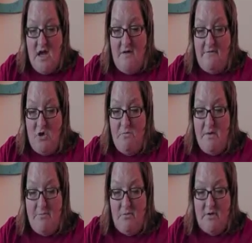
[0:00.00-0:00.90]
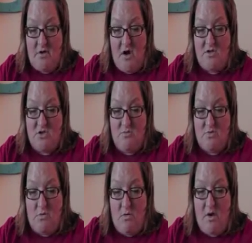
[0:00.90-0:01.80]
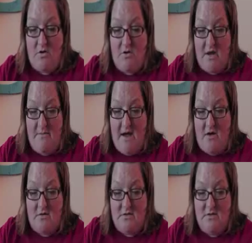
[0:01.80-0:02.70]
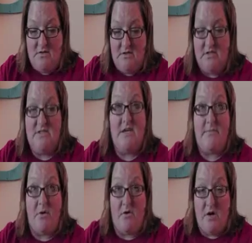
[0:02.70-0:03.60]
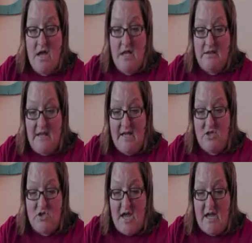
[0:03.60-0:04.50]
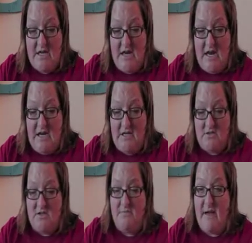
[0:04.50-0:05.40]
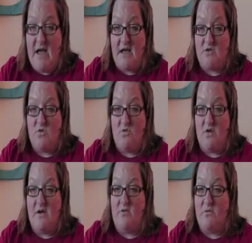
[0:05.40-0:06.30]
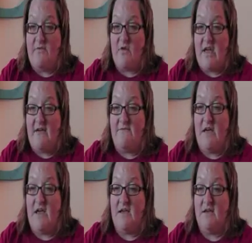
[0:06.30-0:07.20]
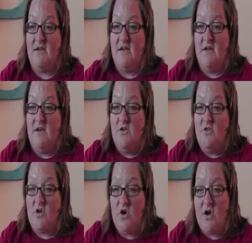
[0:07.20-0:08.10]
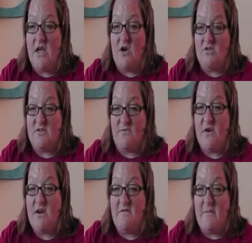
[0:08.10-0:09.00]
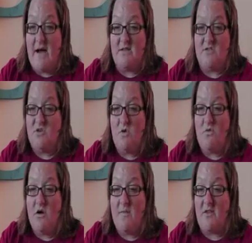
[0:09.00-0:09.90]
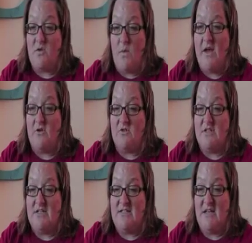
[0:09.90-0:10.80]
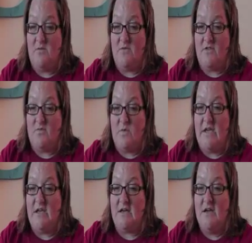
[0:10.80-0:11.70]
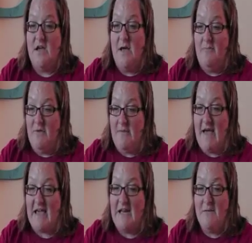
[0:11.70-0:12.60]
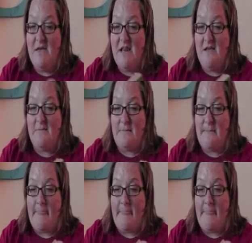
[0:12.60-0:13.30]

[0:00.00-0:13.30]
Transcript: A few people in costumes were wandering about. Dipper led Jack and Annie to the back door of the River Cafe. "The cook here is a friend of mine, so don't worry about the waiters," he said with a wink. "Be back in a minute."